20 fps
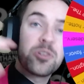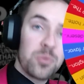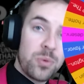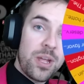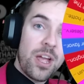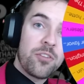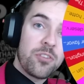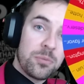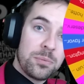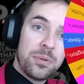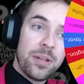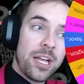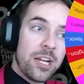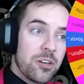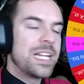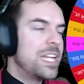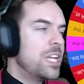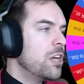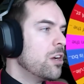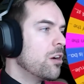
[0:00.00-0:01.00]
we have our
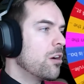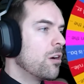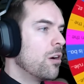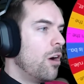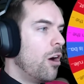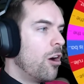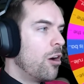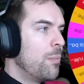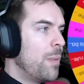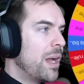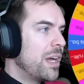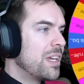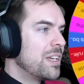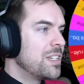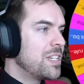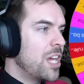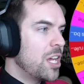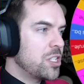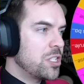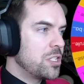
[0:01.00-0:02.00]
players. Here are my
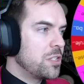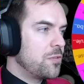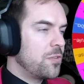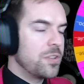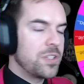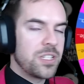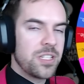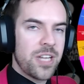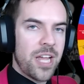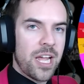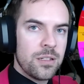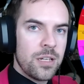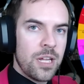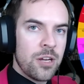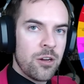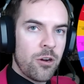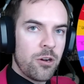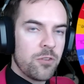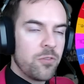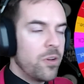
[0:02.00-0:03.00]
contestants for tonight And
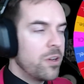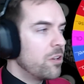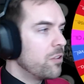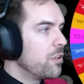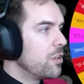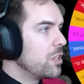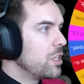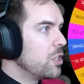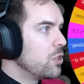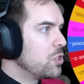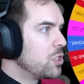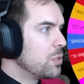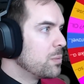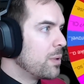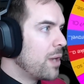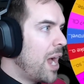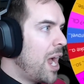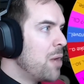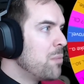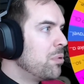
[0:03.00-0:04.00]
Are You Funnier Than a YouTuber?
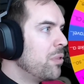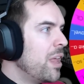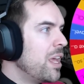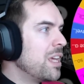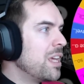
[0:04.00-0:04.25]
I'm playing